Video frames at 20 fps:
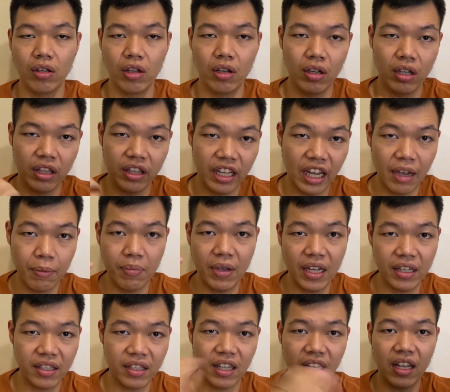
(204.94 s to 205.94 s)

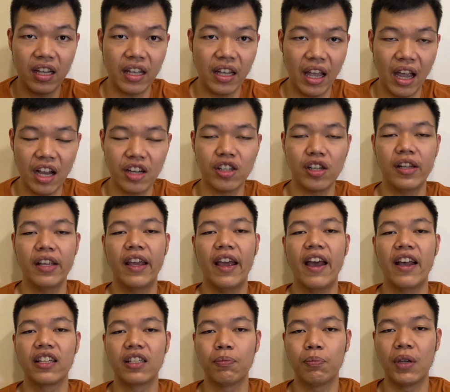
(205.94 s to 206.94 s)
DIBS thing actually
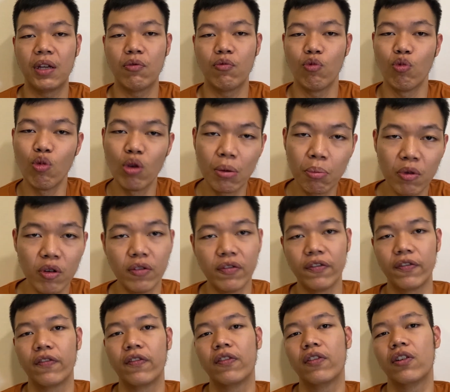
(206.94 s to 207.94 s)
has been
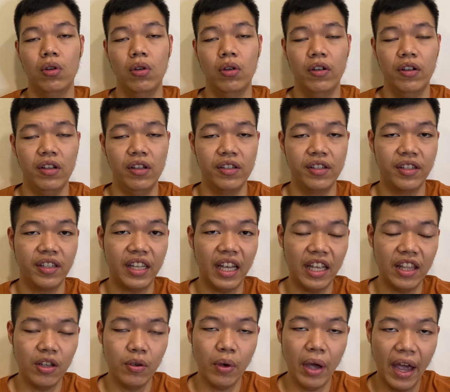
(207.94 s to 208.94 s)
removed.
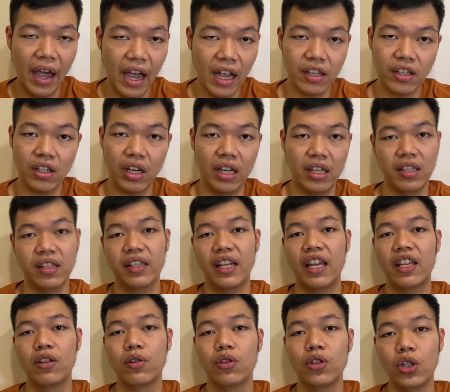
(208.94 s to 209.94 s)
Schedule H and
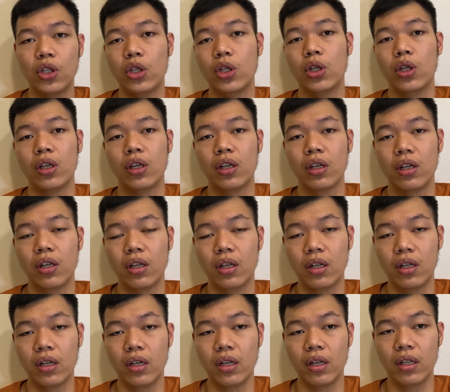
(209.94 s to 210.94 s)
Schedule G,
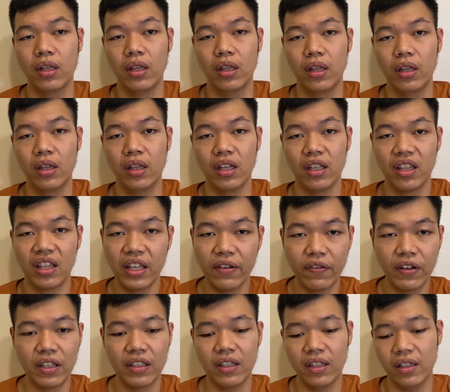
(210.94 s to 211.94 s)
the
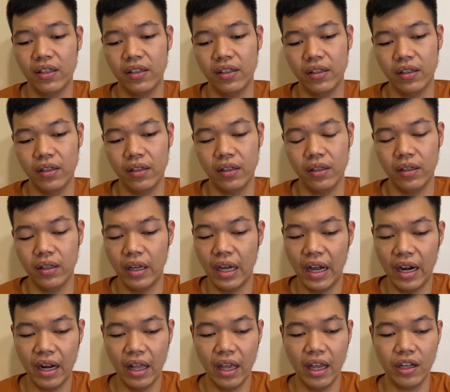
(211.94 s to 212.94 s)
differences
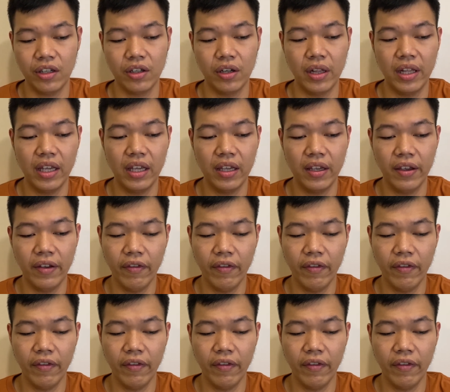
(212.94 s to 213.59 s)
are actually